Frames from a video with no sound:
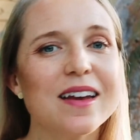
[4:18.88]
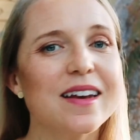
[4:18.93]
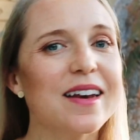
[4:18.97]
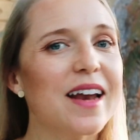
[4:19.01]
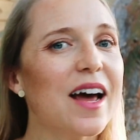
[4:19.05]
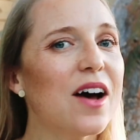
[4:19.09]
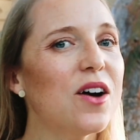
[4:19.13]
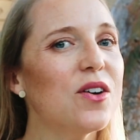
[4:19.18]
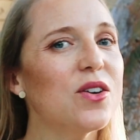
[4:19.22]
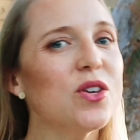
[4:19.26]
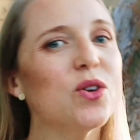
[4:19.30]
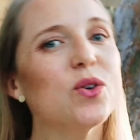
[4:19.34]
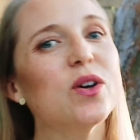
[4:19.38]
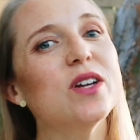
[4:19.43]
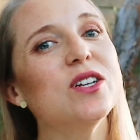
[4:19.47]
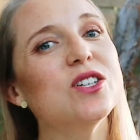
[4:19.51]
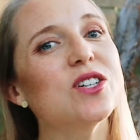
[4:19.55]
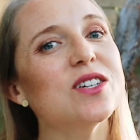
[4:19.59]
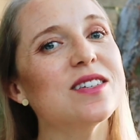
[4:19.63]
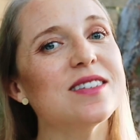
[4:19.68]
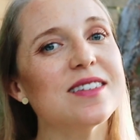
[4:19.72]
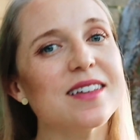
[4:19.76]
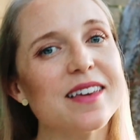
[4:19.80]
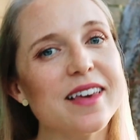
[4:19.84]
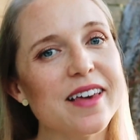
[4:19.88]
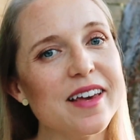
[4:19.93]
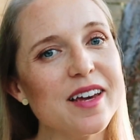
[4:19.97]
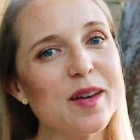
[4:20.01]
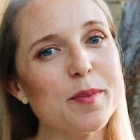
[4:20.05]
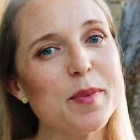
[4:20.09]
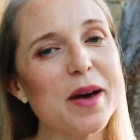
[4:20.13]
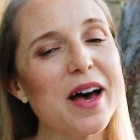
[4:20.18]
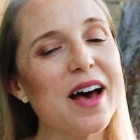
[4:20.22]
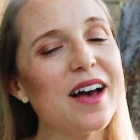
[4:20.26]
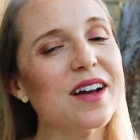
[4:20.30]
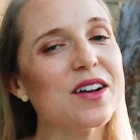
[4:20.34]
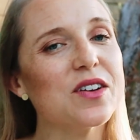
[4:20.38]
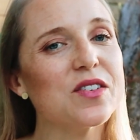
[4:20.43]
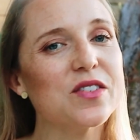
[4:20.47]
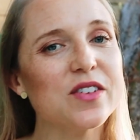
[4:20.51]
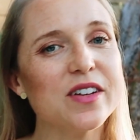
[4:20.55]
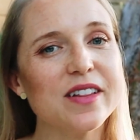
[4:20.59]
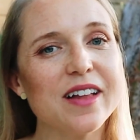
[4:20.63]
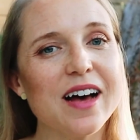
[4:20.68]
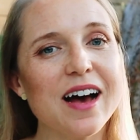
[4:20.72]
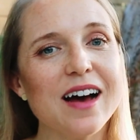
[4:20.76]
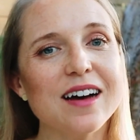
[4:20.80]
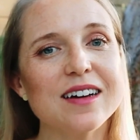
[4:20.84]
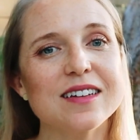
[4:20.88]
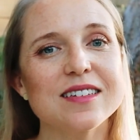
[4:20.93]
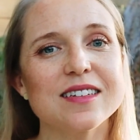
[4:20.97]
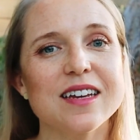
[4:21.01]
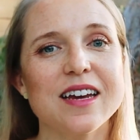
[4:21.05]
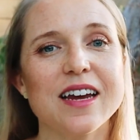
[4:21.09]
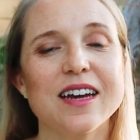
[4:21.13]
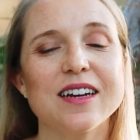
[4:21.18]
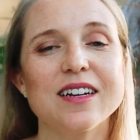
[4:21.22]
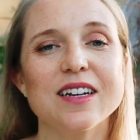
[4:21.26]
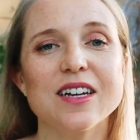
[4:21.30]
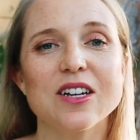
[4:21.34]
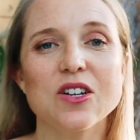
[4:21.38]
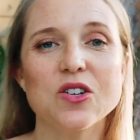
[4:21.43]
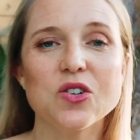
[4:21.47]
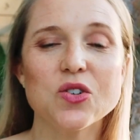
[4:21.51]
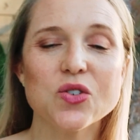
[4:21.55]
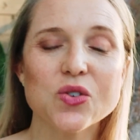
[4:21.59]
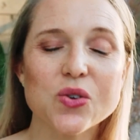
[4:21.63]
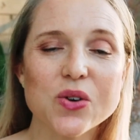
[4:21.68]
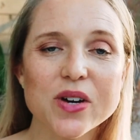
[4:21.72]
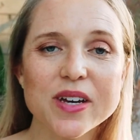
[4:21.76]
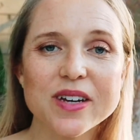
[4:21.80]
Now you can just kick back, relax, and enjoy